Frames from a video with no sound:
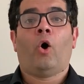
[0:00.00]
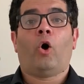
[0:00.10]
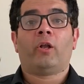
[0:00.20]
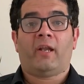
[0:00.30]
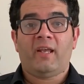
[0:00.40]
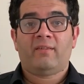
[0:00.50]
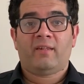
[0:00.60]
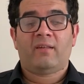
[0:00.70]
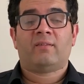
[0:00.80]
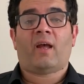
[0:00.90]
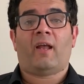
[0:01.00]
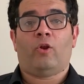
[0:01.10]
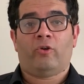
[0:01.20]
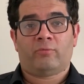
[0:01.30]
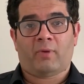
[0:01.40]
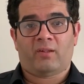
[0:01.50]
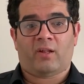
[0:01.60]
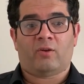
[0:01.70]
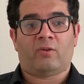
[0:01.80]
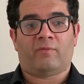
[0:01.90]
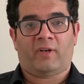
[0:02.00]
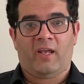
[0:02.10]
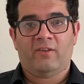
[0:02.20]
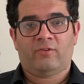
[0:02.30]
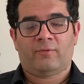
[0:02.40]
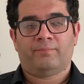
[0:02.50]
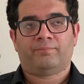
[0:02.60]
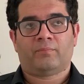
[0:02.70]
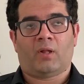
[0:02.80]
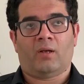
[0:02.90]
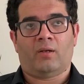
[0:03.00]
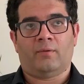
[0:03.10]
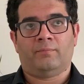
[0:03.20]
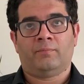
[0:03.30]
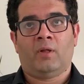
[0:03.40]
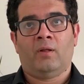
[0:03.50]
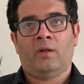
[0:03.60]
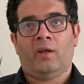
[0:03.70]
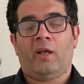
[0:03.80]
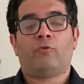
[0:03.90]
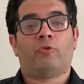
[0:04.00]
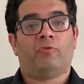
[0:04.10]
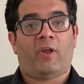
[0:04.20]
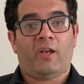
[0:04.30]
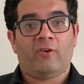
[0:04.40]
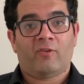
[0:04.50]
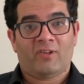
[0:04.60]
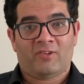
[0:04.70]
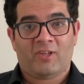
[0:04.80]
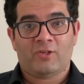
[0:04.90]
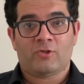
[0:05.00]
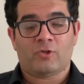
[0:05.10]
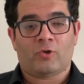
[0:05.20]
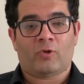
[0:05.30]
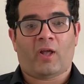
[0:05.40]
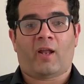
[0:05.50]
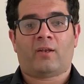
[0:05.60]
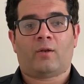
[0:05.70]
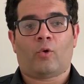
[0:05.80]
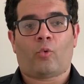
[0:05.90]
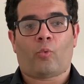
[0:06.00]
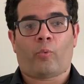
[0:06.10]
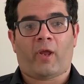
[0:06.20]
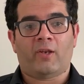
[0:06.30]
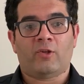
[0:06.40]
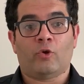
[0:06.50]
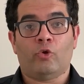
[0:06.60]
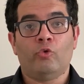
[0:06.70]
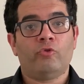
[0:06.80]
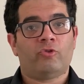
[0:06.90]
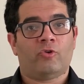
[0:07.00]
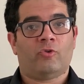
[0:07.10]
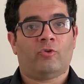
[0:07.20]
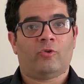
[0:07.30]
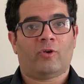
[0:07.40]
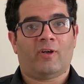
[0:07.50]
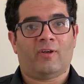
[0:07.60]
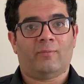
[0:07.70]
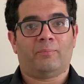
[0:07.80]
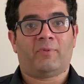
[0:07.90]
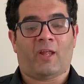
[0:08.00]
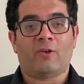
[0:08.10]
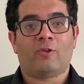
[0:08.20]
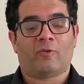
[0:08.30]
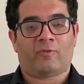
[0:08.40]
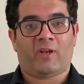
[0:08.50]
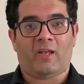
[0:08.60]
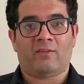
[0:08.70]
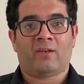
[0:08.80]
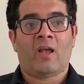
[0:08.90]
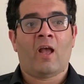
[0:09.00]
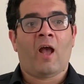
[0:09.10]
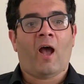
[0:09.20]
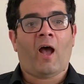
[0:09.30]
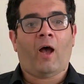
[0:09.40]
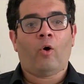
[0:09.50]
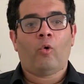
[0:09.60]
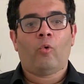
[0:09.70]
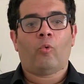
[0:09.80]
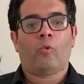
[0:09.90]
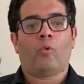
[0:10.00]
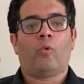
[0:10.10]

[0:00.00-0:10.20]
On day 6, I lost my sense of taste. It was very interesting to know that when you lose your sense of taste, how